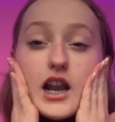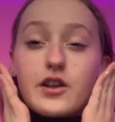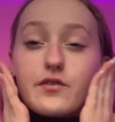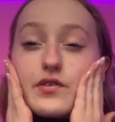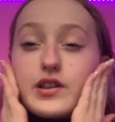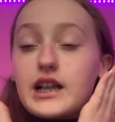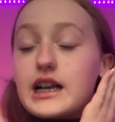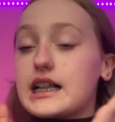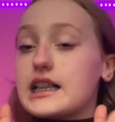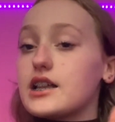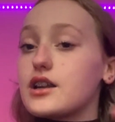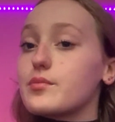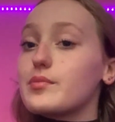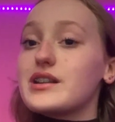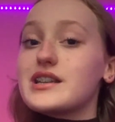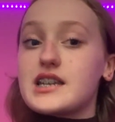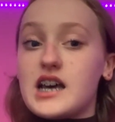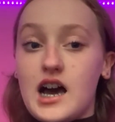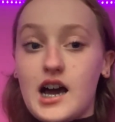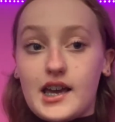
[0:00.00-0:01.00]
of feeling a little
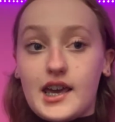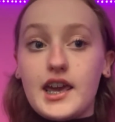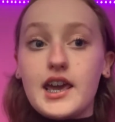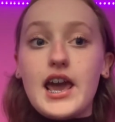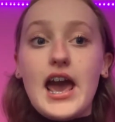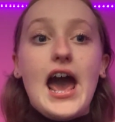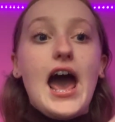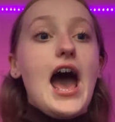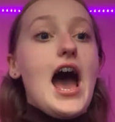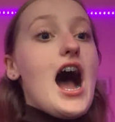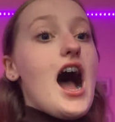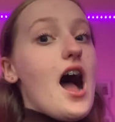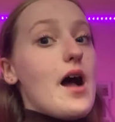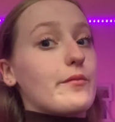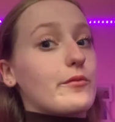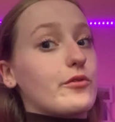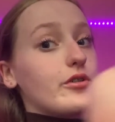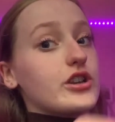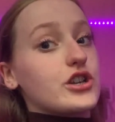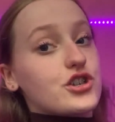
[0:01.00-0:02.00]
bit tacky,
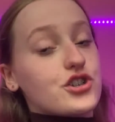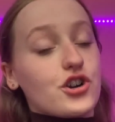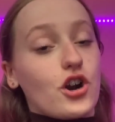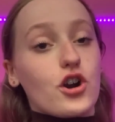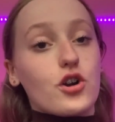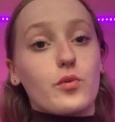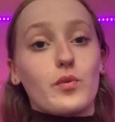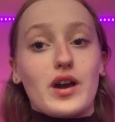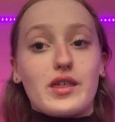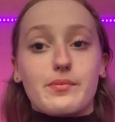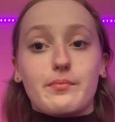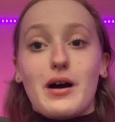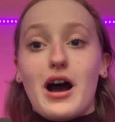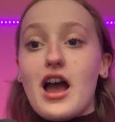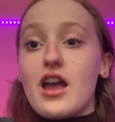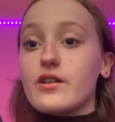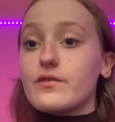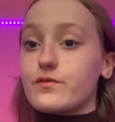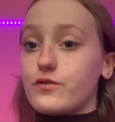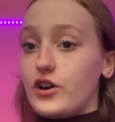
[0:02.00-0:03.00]
I'm going to start with
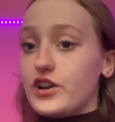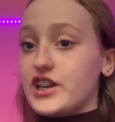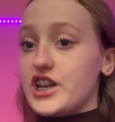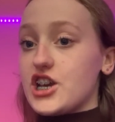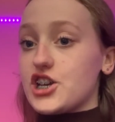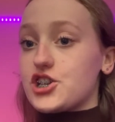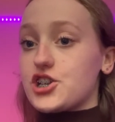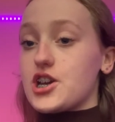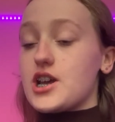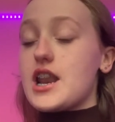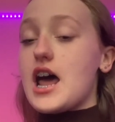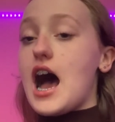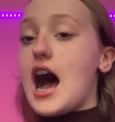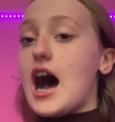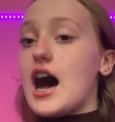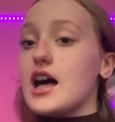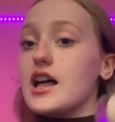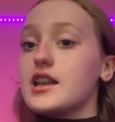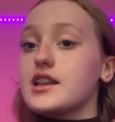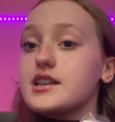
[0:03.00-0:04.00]
my foundation
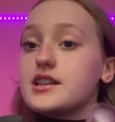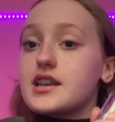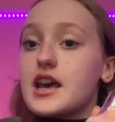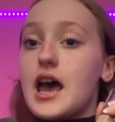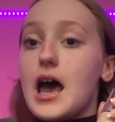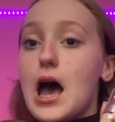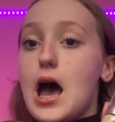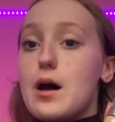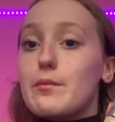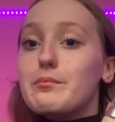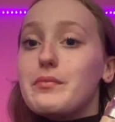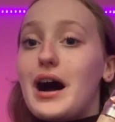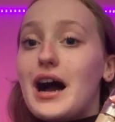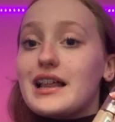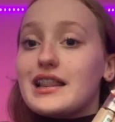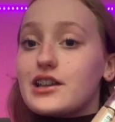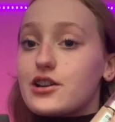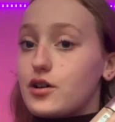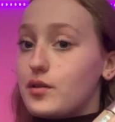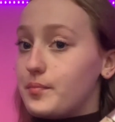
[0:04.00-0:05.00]
and my
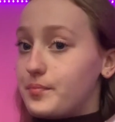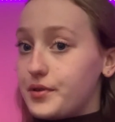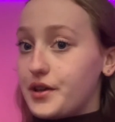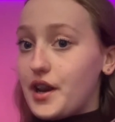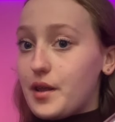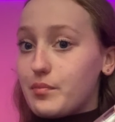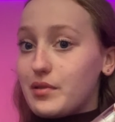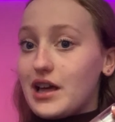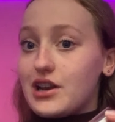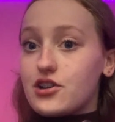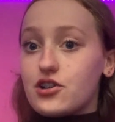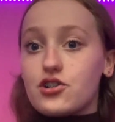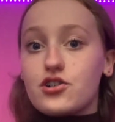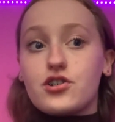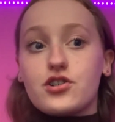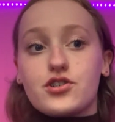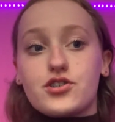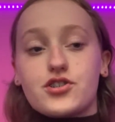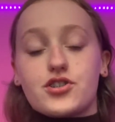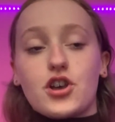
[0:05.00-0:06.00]
little beauty
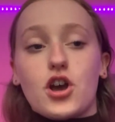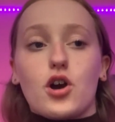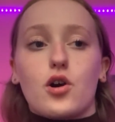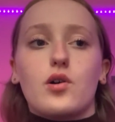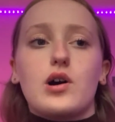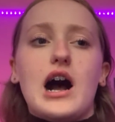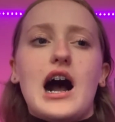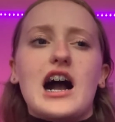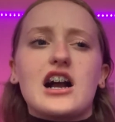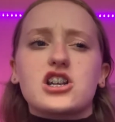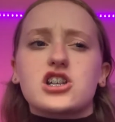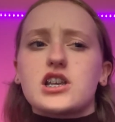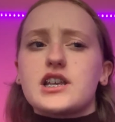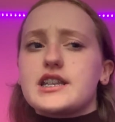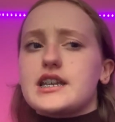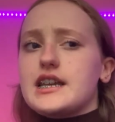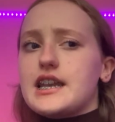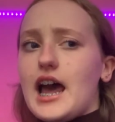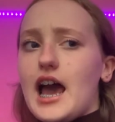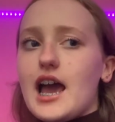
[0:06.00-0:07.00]
blender. So actually
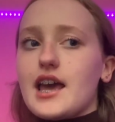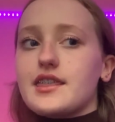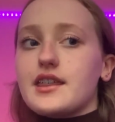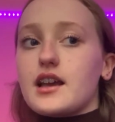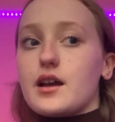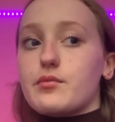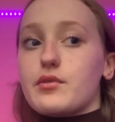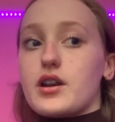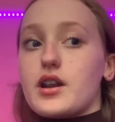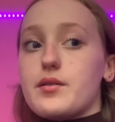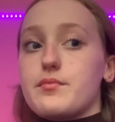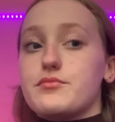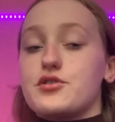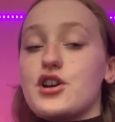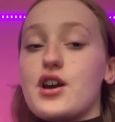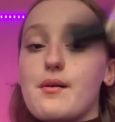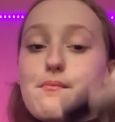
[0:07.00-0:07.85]
today I think I'm gonna do a